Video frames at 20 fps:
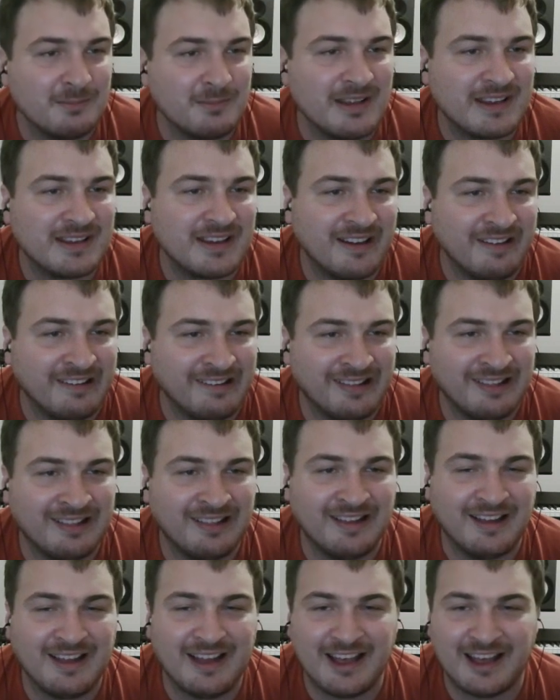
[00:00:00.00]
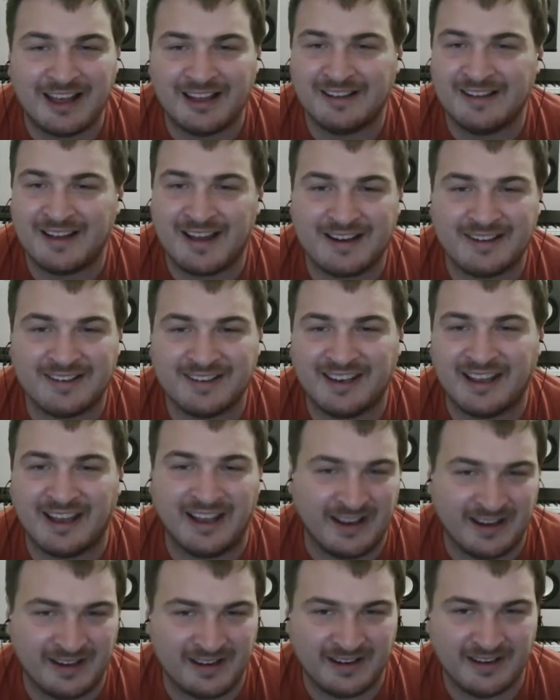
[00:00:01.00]
Mikael and
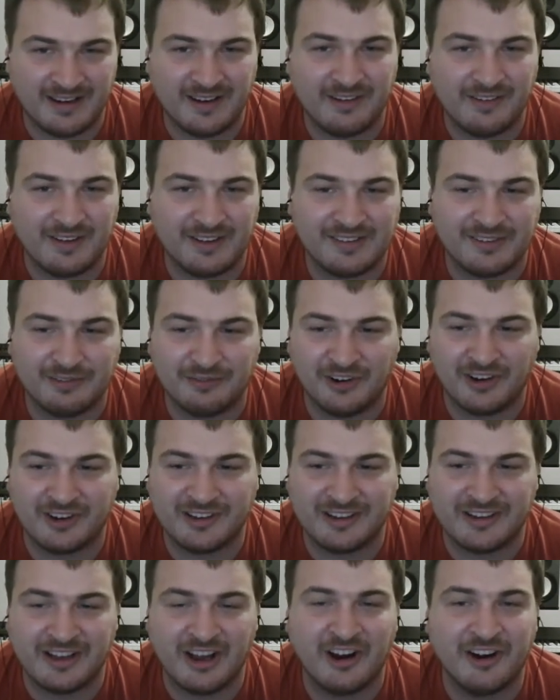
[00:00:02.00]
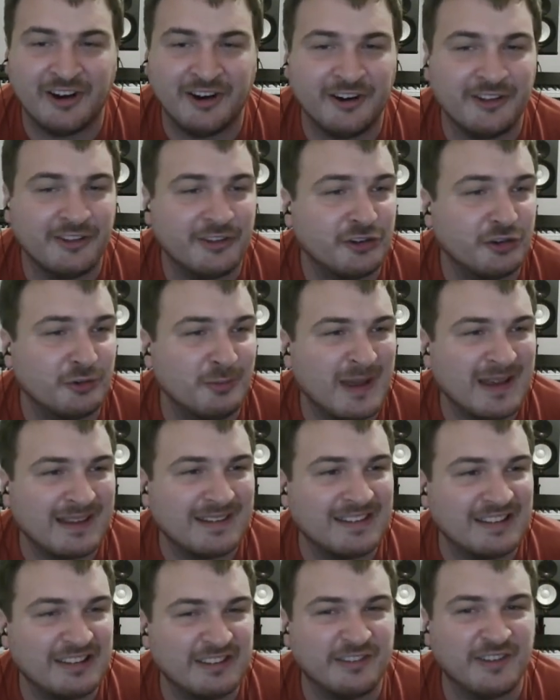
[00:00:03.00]
Ashkan was working hard to
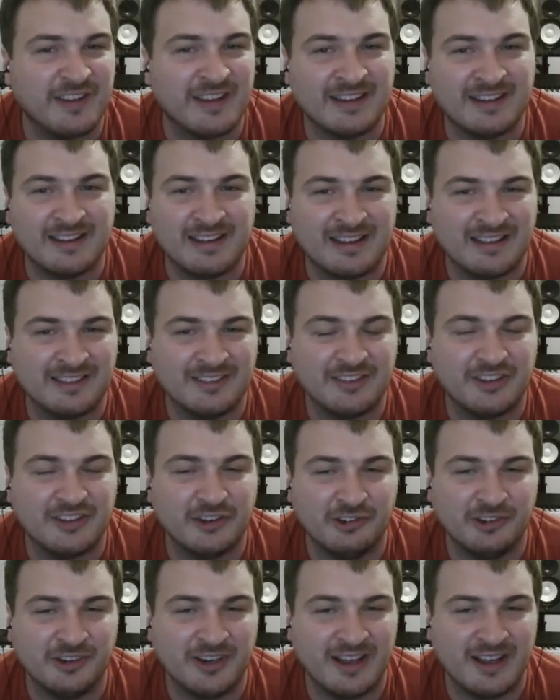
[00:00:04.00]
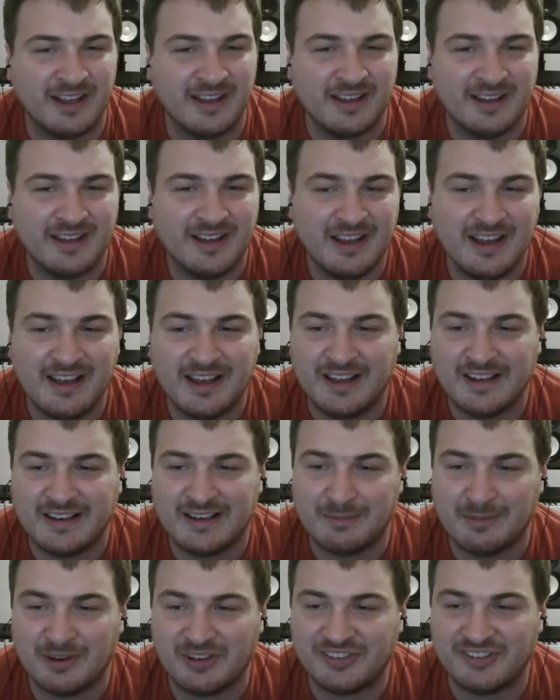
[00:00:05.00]
make this thing into
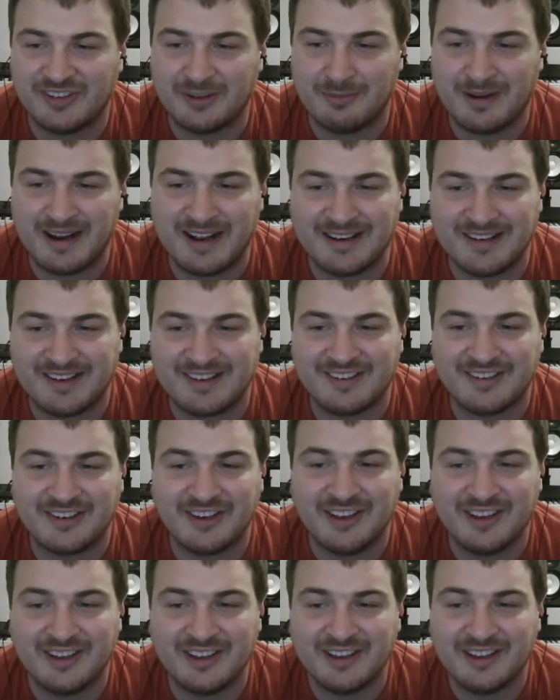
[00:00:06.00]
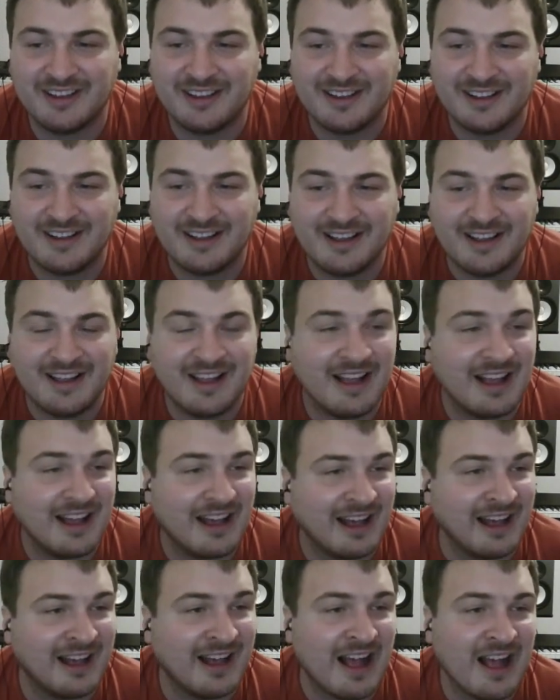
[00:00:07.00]
the master branch.
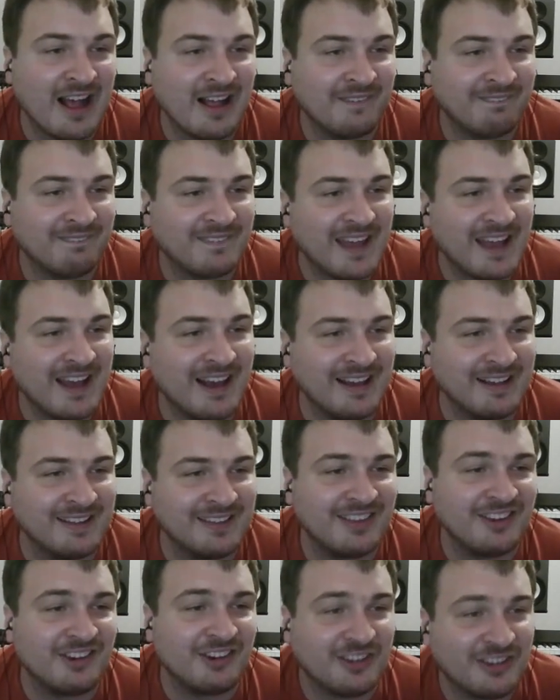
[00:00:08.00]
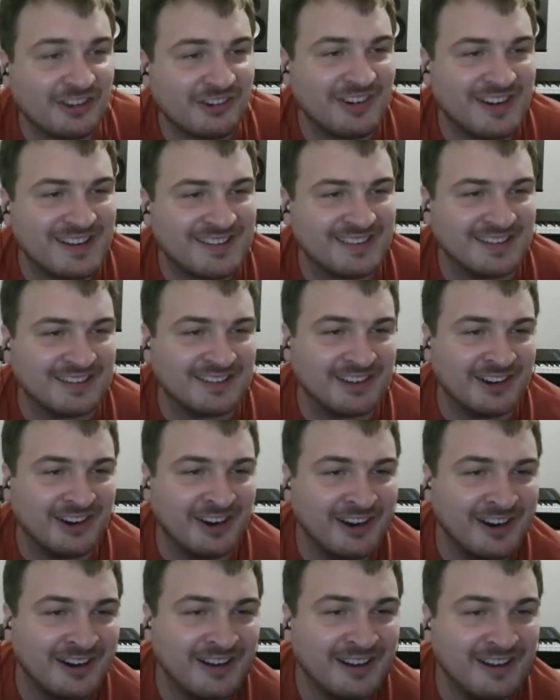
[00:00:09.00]
Yeah,
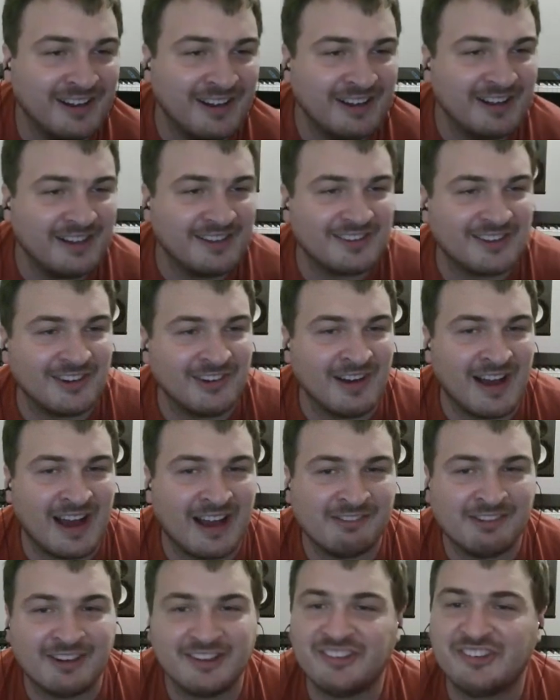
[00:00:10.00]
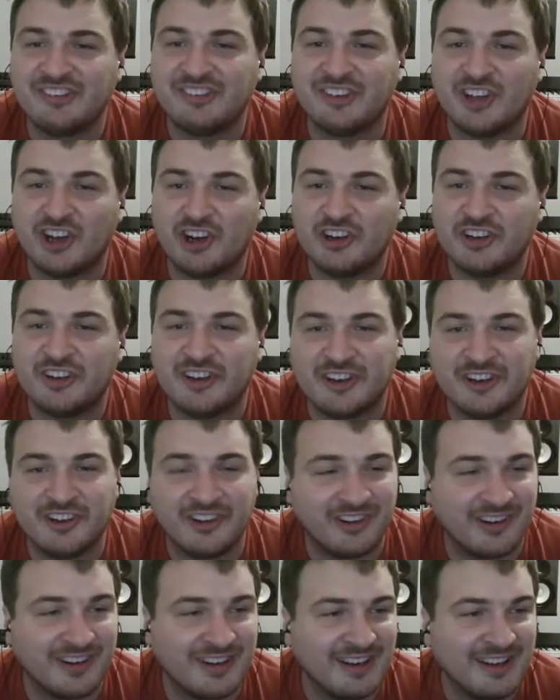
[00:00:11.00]
tree-sitter. So I was starting
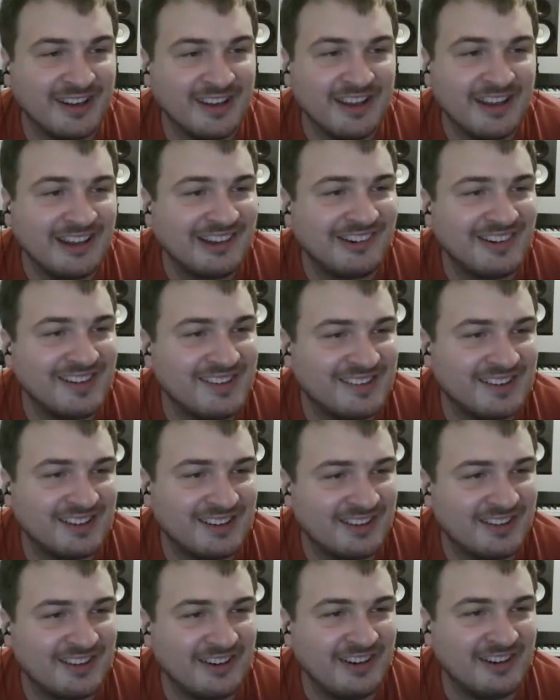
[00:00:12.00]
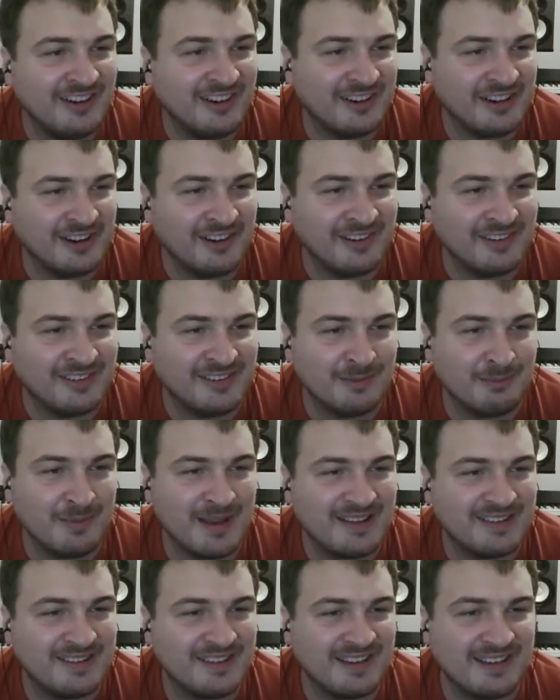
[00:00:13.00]
on tree-sitter, doing some
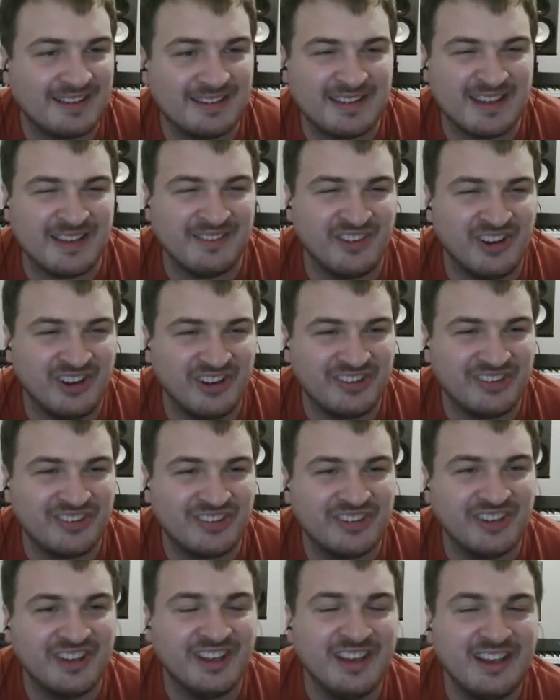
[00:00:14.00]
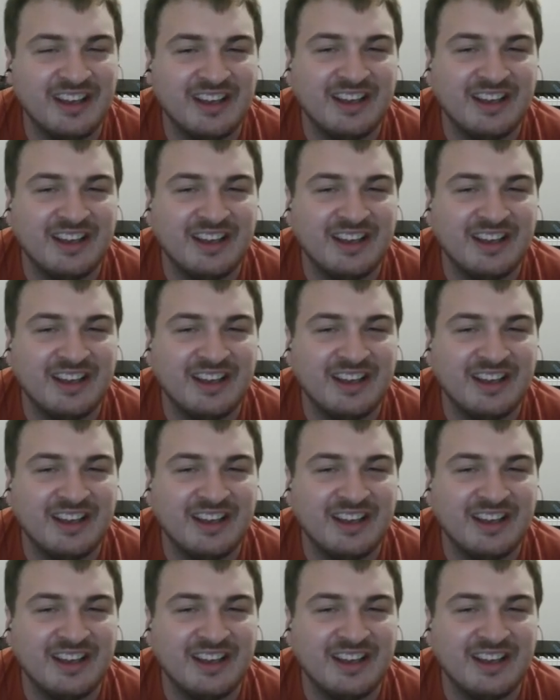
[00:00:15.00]
basic demos,